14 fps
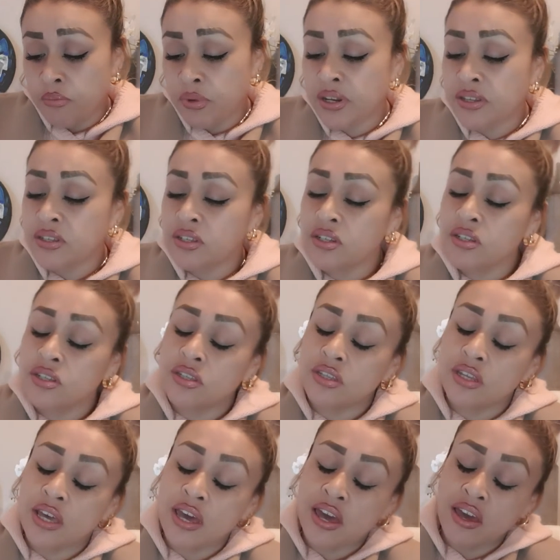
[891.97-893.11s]
but it's just
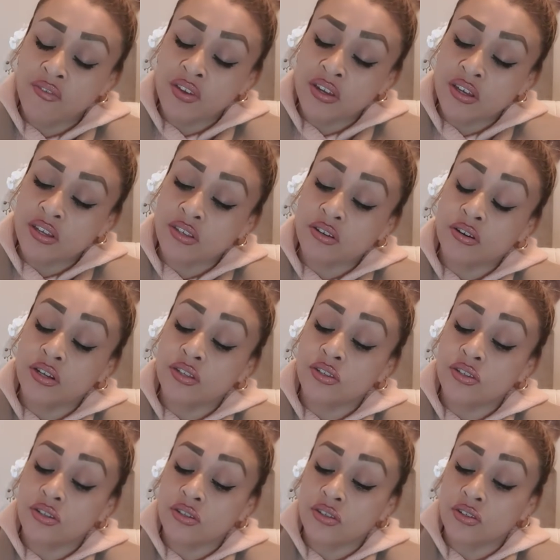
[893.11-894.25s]
the heaviness oh
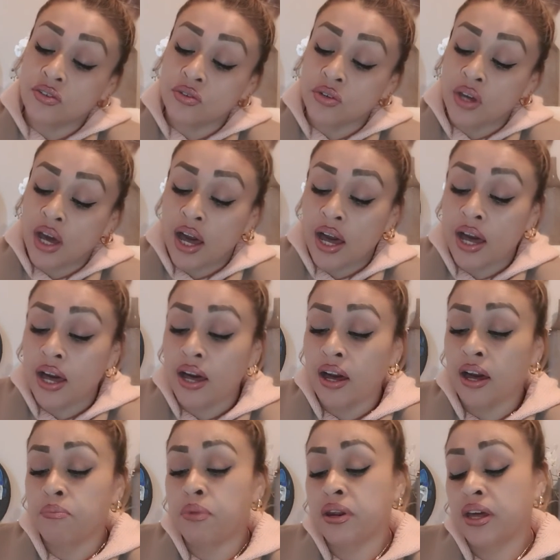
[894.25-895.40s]
it's just too
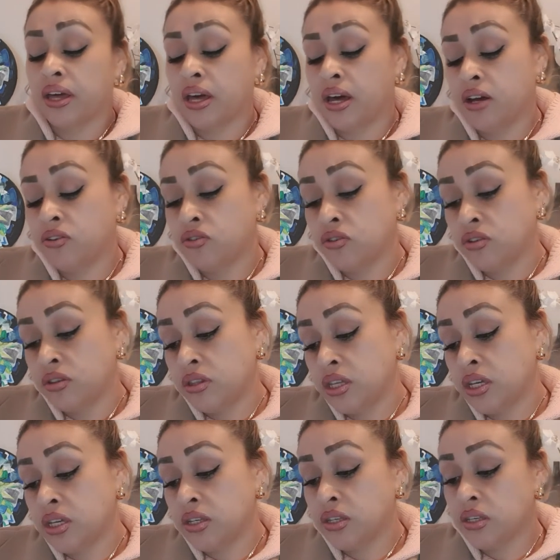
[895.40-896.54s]
hard but i can't do
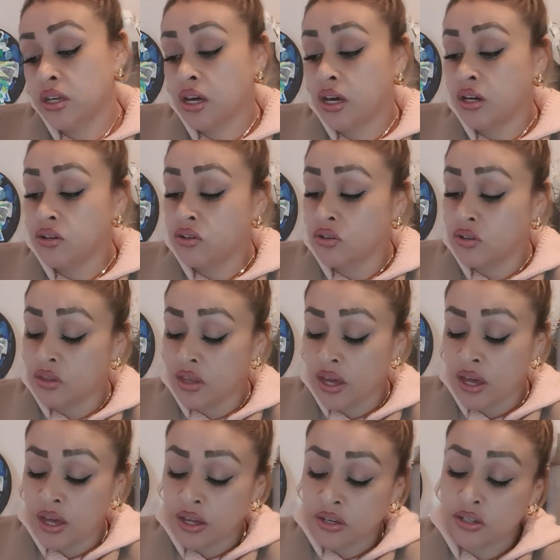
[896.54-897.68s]
this i can't do
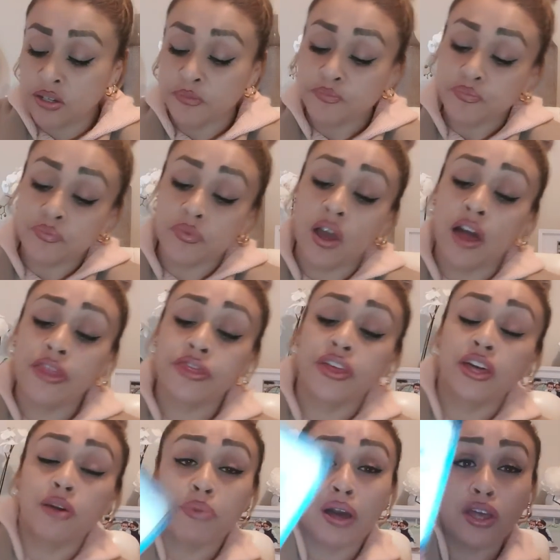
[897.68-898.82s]
that i
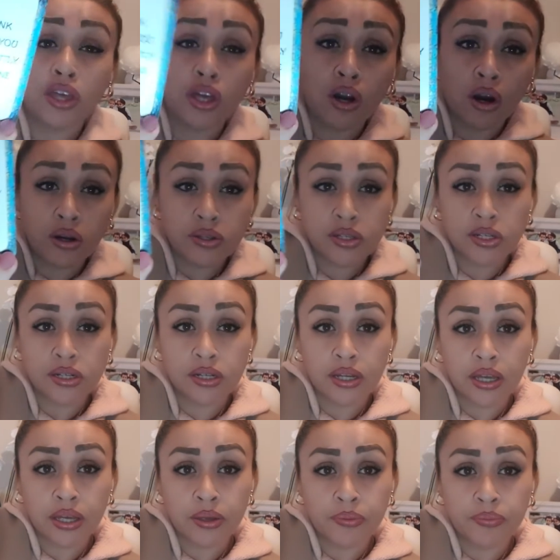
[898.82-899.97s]
think about you
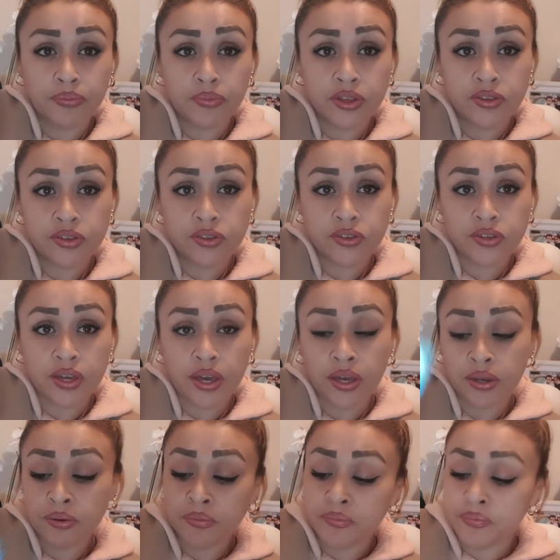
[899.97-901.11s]
constantly it's
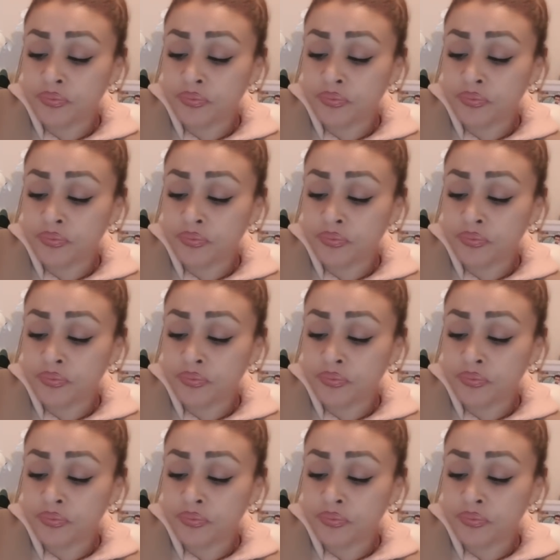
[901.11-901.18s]
insane